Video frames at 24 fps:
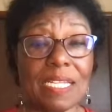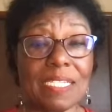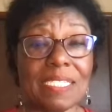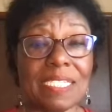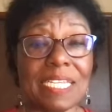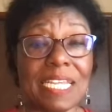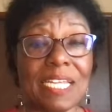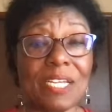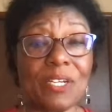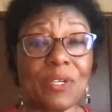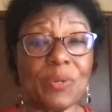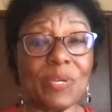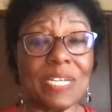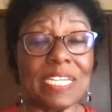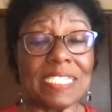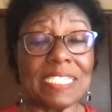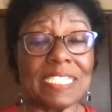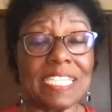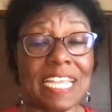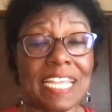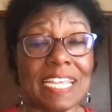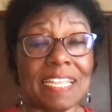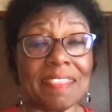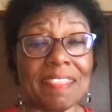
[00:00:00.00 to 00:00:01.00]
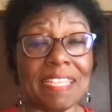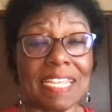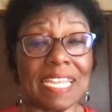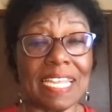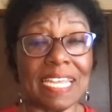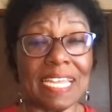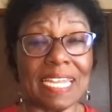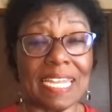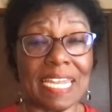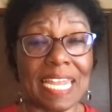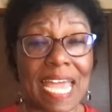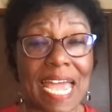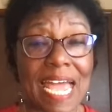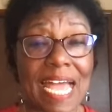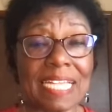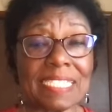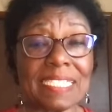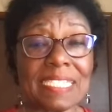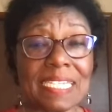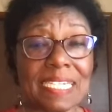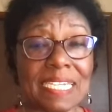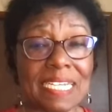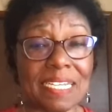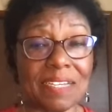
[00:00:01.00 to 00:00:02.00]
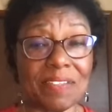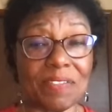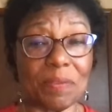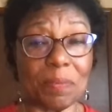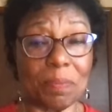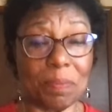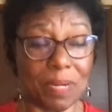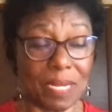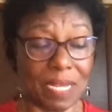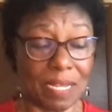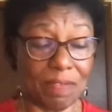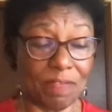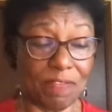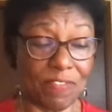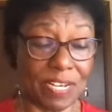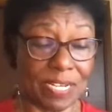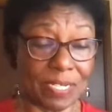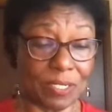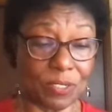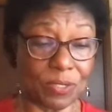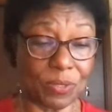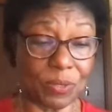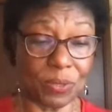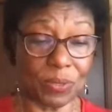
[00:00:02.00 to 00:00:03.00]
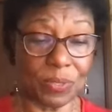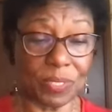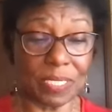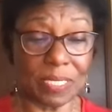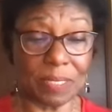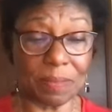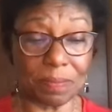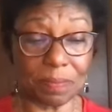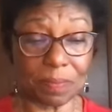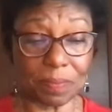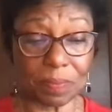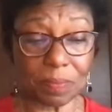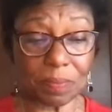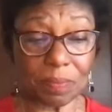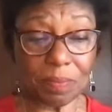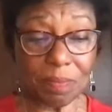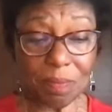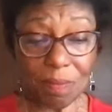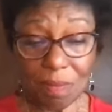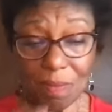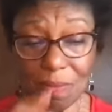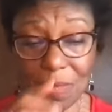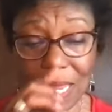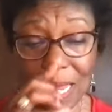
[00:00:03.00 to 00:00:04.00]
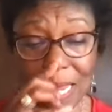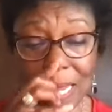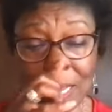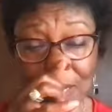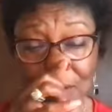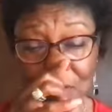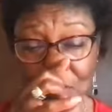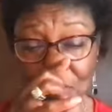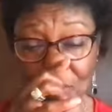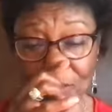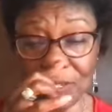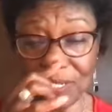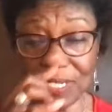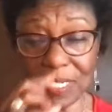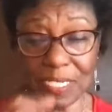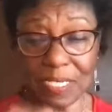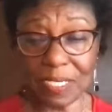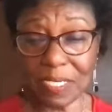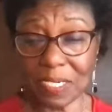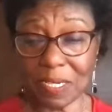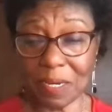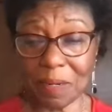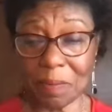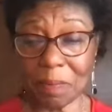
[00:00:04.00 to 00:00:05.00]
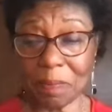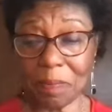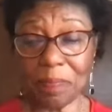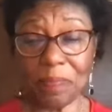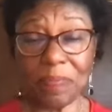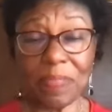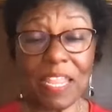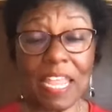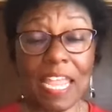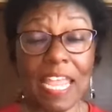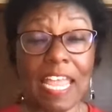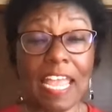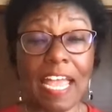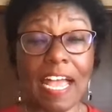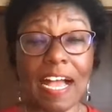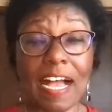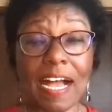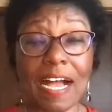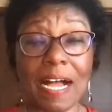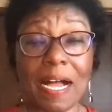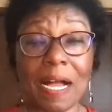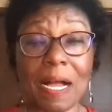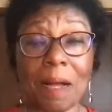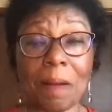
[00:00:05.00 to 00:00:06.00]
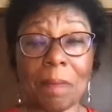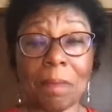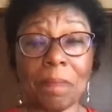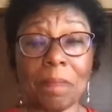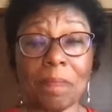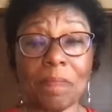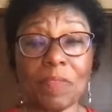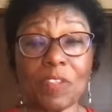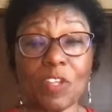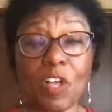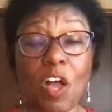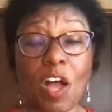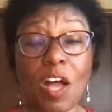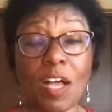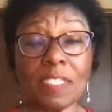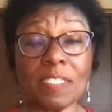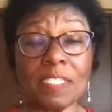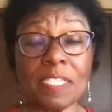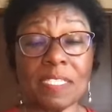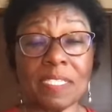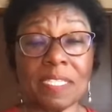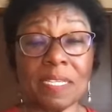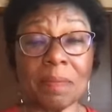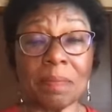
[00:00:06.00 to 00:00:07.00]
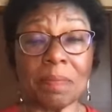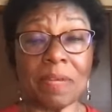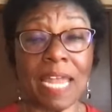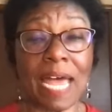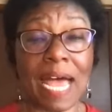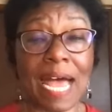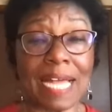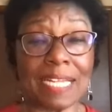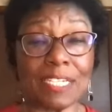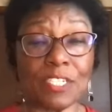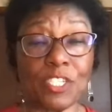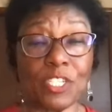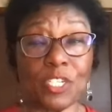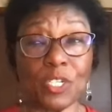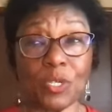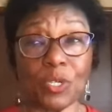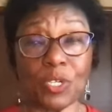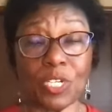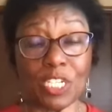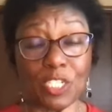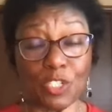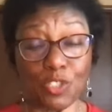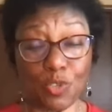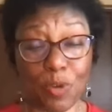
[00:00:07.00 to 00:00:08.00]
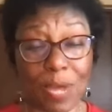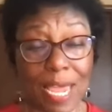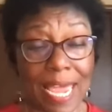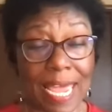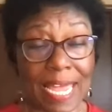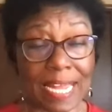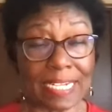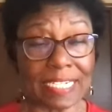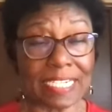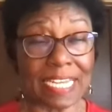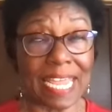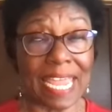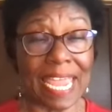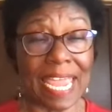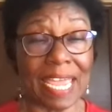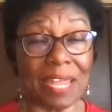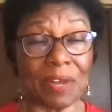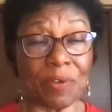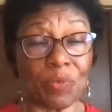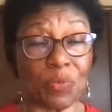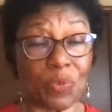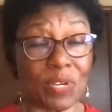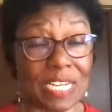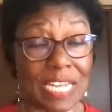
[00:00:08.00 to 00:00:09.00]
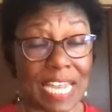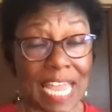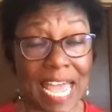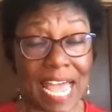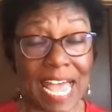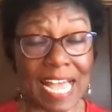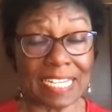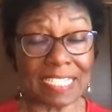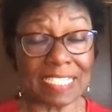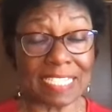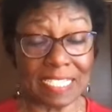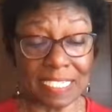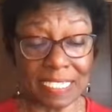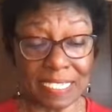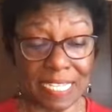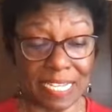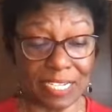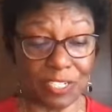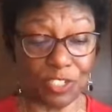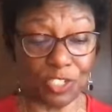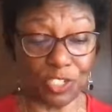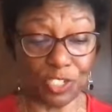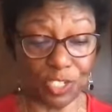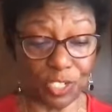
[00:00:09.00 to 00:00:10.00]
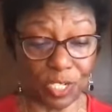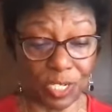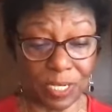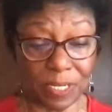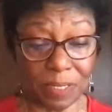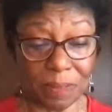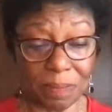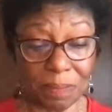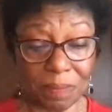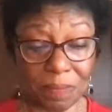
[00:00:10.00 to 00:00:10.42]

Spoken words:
Decrease in the elasticity of the blood vessels in your system causes them not to contract and relax as they should.